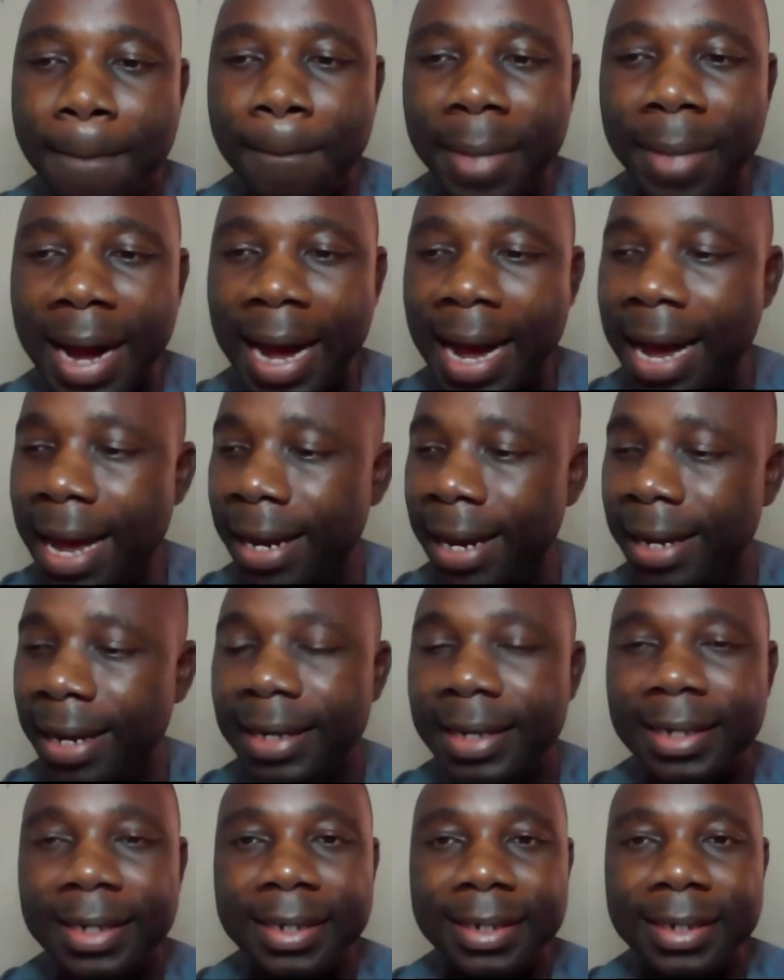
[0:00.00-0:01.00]
by
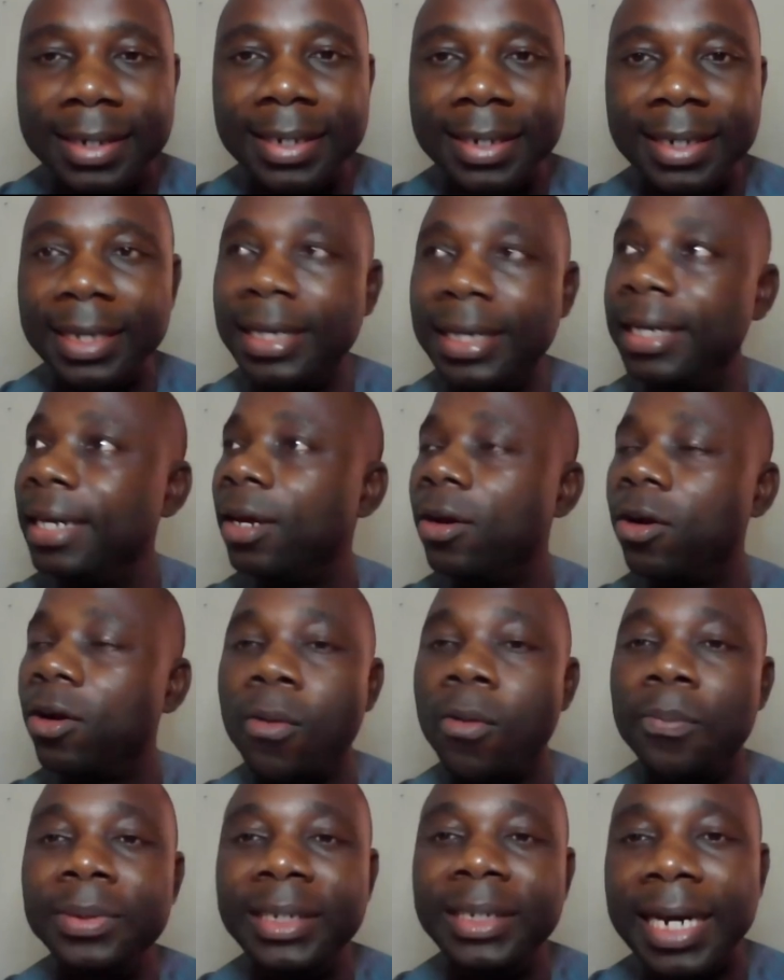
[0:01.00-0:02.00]
the
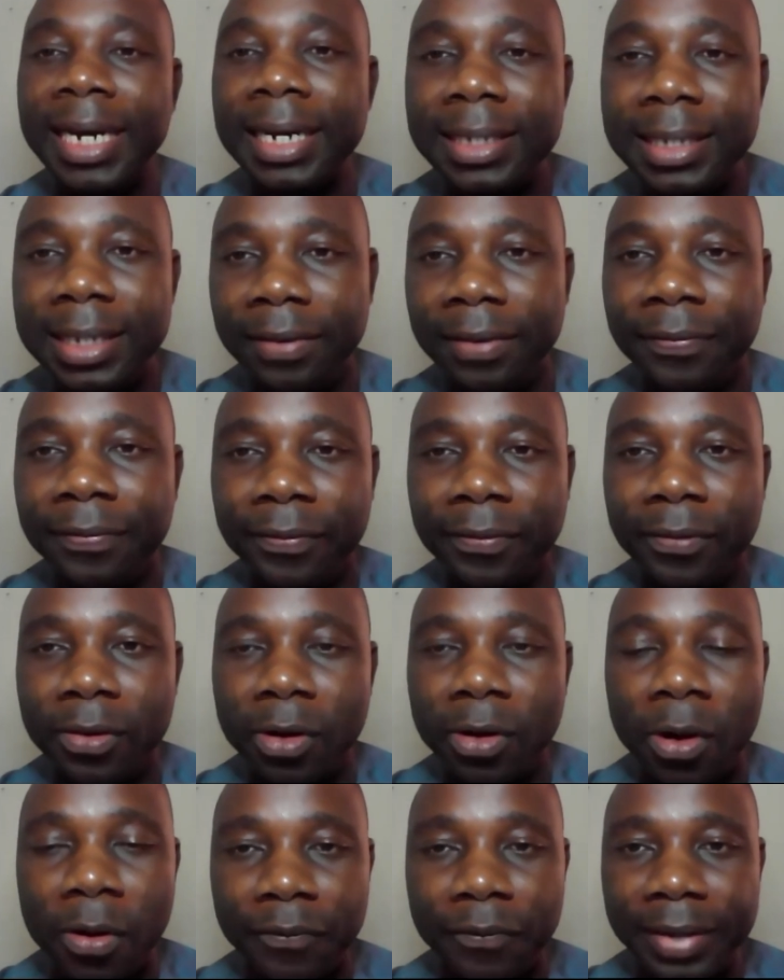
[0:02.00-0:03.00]
objective
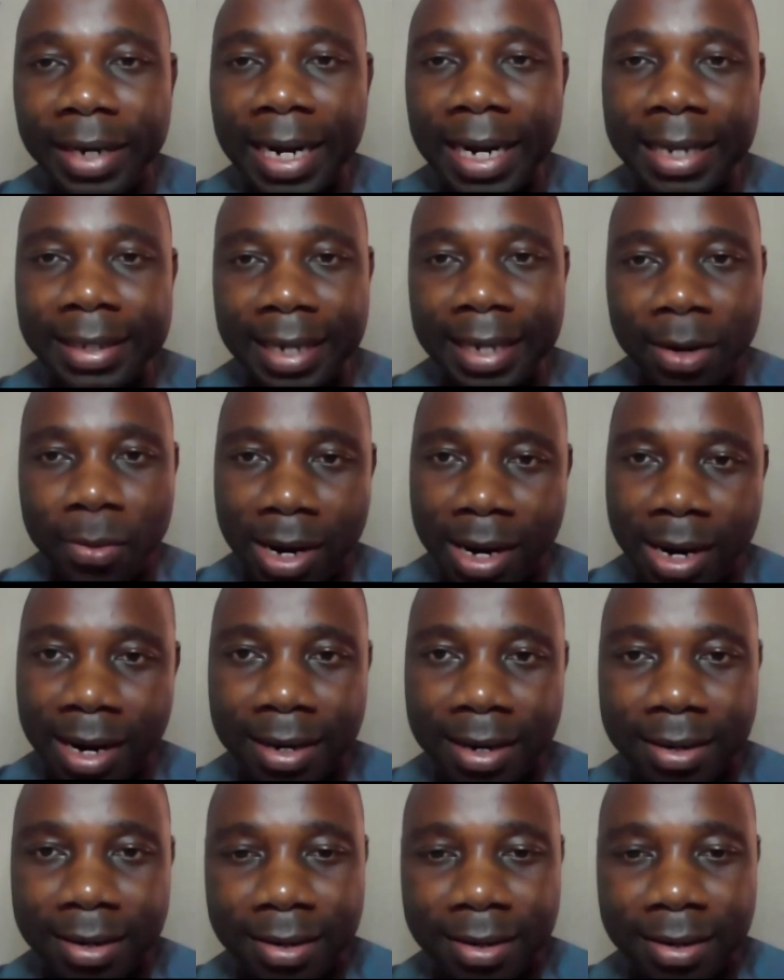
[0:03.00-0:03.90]
of that our